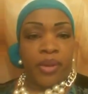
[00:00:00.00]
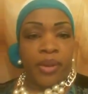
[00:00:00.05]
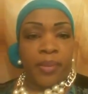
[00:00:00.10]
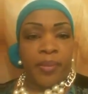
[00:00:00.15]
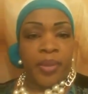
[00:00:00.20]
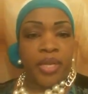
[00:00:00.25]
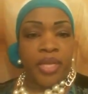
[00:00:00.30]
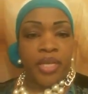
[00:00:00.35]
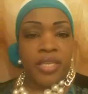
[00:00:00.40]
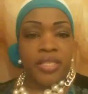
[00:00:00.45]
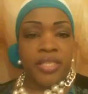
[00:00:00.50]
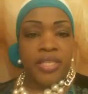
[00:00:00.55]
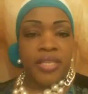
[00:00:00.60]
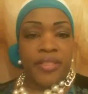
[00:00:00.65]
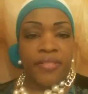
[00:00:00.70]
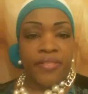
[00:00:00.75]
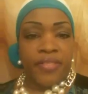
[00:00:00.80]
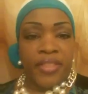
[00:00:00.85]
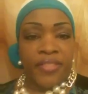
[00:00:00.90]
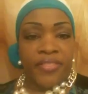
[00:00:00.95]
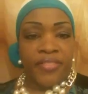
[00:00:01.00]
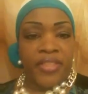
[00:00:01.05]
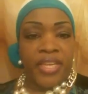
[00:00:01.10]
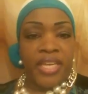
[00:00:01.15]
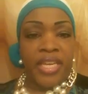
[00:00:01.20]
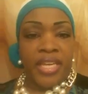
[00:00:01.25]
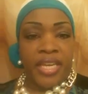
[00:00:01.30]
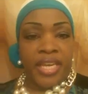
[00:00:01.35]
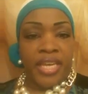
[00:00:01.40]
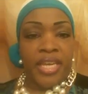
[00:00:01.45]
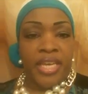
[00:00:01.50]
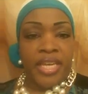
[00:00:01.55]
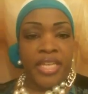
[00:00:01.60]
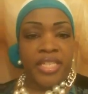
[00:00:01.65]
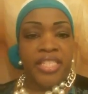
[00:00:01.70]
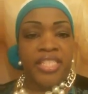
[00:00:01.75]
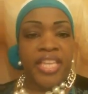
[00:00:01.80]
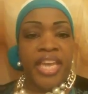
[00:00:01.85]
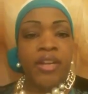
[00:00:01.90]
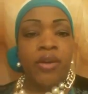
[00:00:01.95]
Because the thing
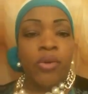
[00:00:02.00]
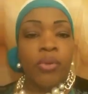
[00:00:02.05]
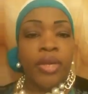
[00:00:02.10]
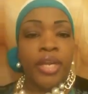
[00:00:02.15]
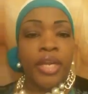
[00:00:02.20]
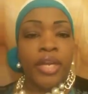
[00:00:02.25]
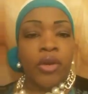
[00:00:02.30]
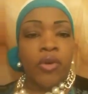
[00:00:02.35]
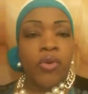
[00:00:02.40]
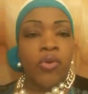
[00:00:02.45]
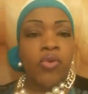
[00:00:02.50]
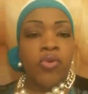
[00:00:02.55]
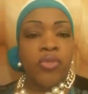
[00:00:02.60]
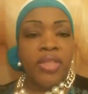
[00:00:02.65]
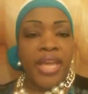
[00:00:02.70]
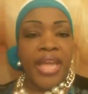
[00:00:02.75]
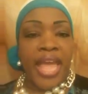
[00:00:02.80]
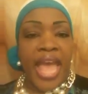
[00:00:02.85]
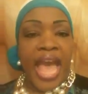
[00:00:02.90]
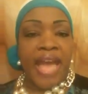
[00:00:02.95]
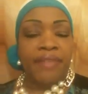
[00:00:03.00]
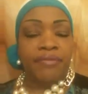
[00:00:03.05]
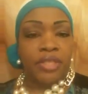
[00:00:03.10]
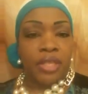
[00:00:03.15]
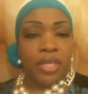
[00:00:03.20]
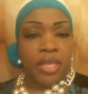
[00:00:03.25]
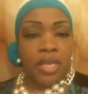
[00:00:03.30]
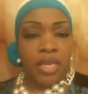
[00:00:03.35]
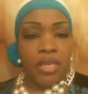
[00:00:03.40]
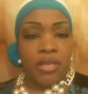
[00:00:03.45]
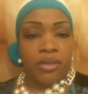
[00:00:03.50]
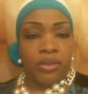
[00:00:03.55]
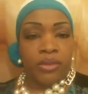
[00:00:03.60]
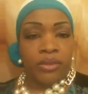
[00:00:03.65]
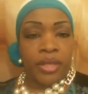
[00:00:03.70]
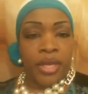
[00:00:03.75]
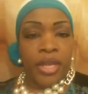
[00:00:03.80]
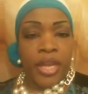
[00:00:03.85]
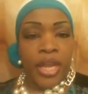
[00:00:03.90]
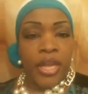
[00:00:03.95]
is, they don't care who they have to
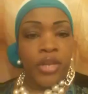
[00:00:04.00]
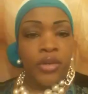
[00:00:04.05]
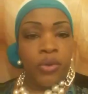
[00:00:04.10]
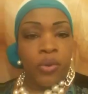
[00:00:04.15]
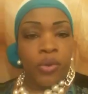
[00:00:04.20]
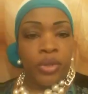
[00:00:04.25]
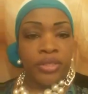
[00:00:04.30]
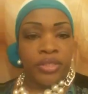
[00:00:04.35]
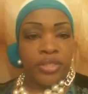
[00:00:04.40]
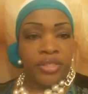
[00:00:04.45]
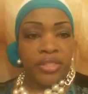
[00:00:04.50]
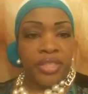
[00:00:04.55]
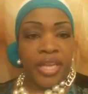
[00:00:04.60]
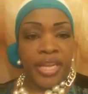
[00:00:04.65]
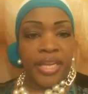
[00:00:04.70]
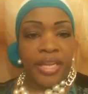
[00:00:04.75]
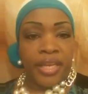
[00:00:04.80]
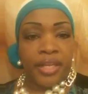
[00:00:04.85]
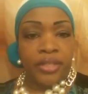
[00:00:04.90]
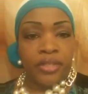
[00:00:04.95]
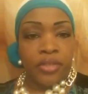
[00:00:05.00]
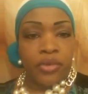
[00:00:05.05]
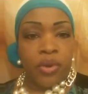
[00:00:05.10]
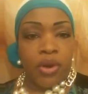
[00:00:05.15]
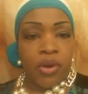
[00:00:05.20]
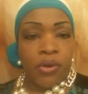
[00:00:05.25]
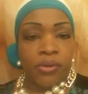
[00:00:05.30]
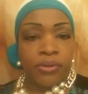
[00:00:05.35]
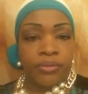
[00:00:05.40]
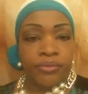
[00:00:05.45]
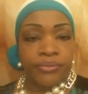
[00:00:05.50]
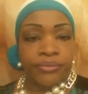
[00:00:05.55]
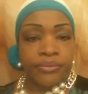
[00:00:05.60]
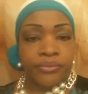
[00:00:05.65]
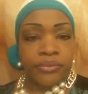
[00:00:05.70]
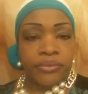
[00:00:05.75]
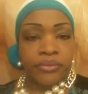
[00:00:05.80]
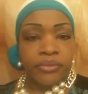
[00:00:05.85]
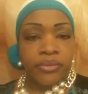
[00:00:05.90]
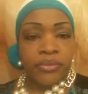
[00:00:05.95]
kill in order to stay in control.
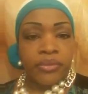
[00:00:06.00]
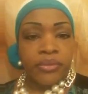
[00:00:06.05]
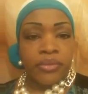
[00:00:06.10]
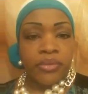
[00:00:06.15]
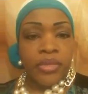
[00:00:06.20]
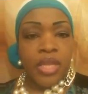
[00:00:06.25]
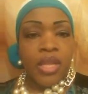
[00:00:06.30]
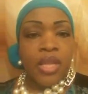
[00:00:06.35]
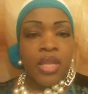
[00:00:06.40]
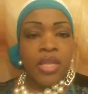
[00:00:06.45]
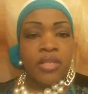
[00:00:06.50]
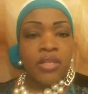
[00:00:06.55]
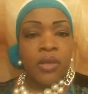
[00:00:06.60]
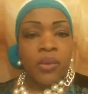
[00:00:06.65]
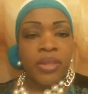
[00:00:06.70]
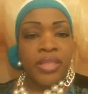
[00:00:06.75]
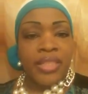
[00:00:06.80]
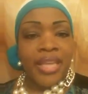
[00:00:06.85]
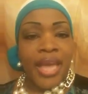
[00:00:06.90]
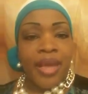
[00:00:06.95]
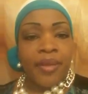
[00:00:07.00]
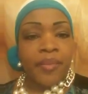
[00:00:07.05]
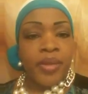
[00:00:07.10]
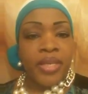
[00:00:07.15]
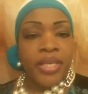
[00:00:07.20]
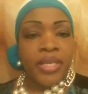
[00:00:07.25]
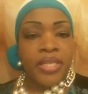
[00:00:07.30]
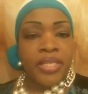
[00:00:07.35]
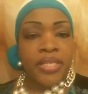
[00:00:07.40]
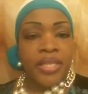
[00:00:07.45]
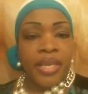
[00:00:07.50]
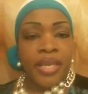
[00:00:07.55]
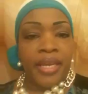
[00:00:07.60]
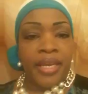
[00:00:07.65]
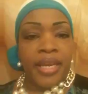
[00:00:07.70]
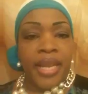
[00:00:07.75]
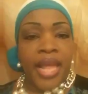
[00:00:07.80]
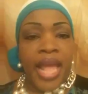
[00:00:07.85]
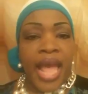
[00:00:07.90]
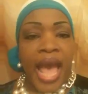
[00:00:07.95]
So with that being
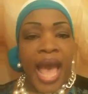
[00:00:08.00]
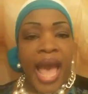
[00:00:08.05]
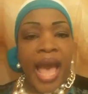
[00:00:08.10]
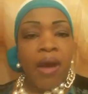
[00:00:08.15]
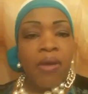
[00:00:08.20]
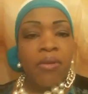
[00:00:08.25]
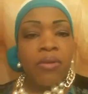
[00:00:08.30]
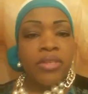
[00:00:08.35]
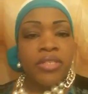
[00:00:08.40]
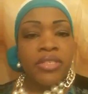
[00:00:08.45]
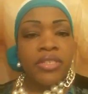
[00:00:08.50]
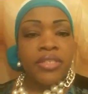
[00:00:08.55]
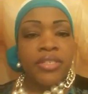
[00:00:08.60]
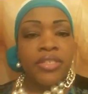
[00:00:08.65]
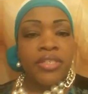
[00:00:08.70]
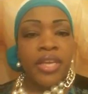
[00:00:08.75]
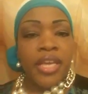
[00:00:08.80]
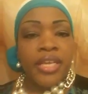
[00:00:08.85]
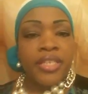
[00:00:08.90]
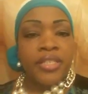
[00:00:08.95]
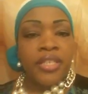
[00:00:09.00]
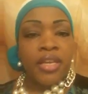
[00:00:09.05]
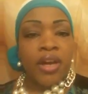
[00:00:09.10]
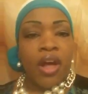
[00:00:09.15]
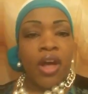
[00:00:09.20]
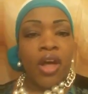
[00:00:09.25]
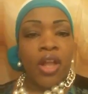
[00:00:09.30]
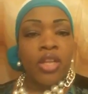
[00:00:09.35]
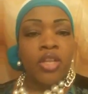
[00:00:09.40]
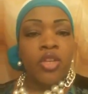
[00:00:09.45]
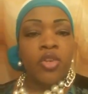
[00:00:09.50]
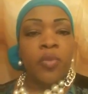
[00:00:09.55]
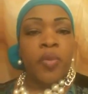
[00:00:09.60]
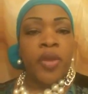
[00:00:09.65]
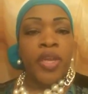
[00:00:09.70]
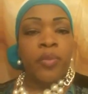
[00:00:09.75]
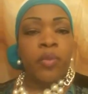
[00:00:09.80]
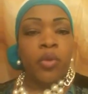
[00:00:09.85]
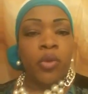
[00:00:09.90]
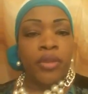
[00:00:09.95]
said, I would suggest that all you
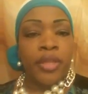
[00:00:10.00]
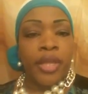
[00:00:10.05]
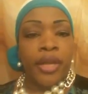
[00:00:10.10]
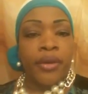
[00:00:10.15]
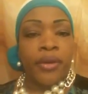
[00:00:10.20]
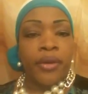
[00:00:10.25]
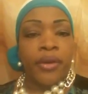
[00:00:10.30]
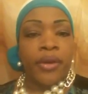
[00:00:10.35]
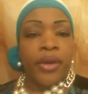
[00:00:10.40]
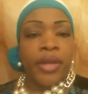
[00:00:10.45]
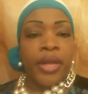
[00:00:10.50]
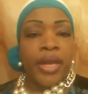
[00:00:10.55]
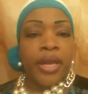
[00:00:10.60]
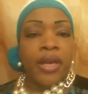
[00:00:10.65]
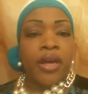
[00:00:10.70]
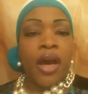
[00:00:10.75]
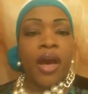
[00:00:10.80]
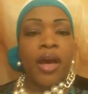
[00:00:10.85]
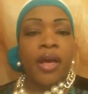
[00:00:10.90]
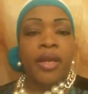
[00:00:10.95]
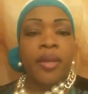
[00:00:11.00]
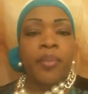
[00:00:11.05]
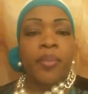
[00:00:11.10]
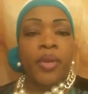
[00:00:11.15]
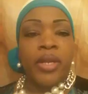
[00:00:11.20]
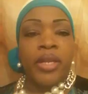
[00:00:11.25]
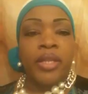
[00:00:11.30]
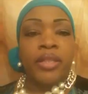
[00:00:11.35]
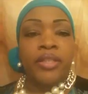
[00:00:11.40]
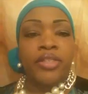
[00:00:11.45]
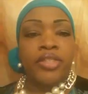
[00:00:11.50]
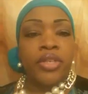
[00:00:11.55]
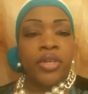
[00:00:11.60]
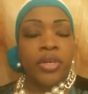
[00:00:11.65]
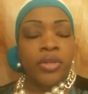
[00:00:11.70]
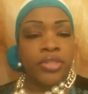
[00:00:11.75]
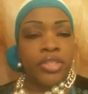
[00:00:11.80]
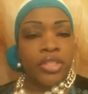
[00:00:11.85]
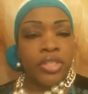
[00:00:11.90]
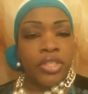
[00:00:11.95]
people that are caught up in
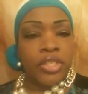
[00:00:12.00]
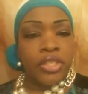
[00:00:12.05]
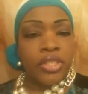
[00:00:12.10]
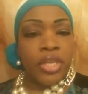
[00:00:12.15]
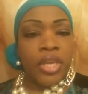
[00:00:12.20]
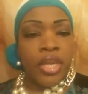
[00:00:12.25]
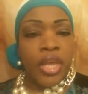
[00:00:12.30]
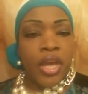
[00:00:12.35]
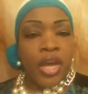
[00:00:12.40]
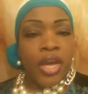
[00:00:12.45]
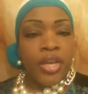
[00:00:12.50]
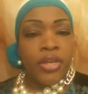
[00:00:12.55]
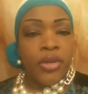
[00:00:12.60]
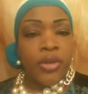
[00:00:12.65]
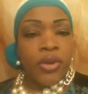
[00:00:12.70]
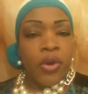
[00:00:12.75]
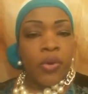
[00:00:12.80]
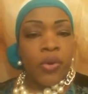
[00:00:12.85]
churches, you